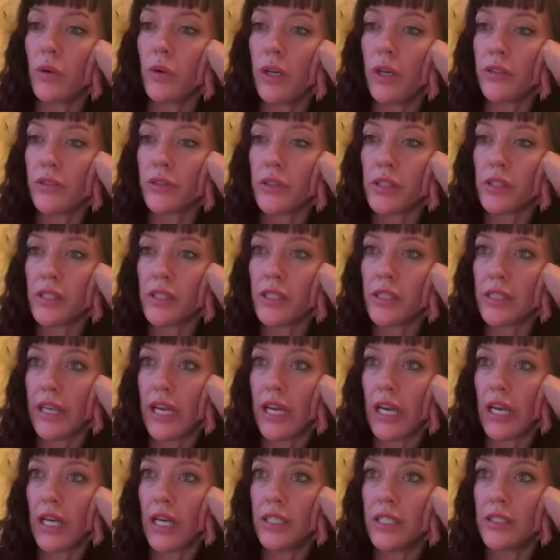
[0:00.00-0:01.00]

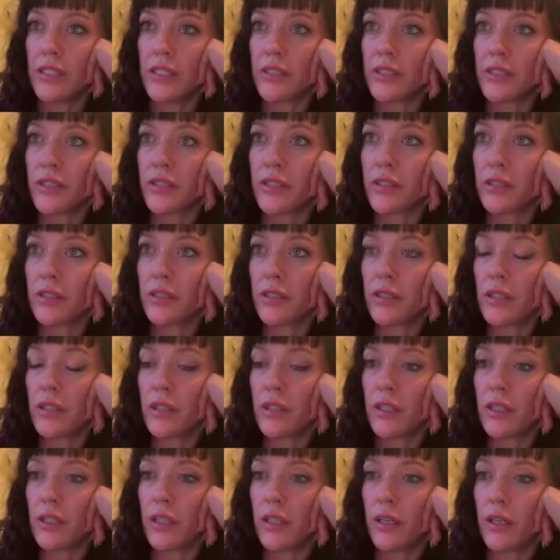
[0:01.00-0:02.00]
understand.
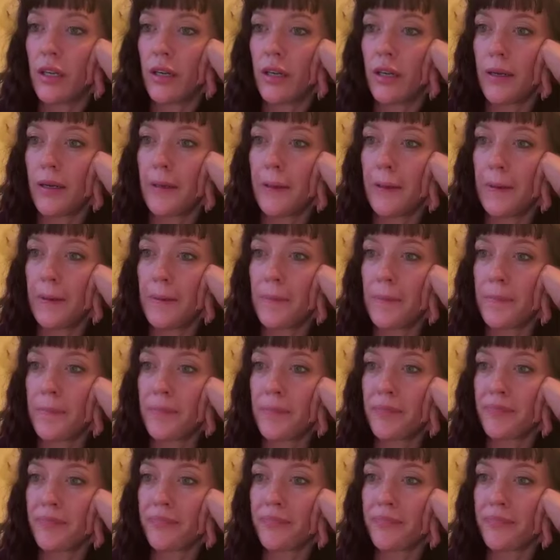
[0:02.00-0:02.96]
Um,